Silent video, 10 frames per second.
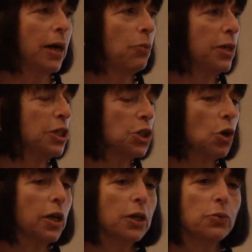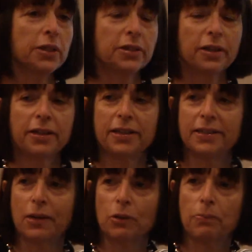and we started with studies
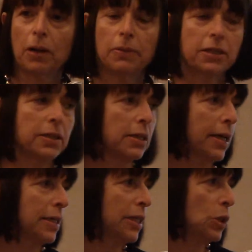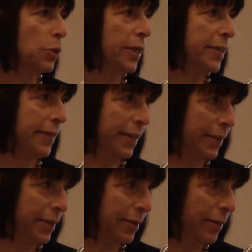that were published in 1926.
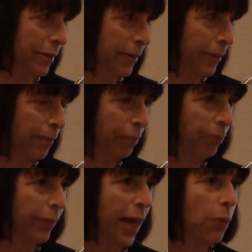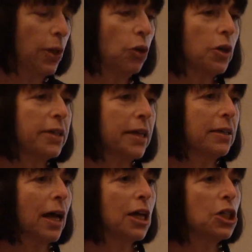And we looked at
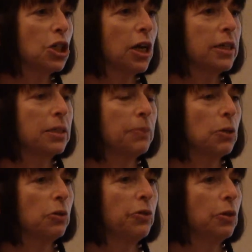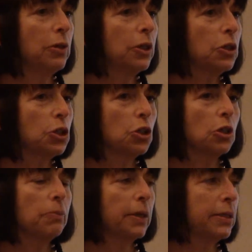not just peer-reviewed
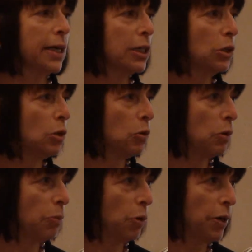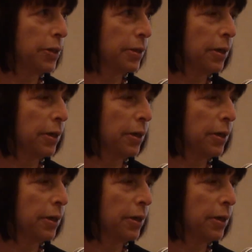literature, but technical reports.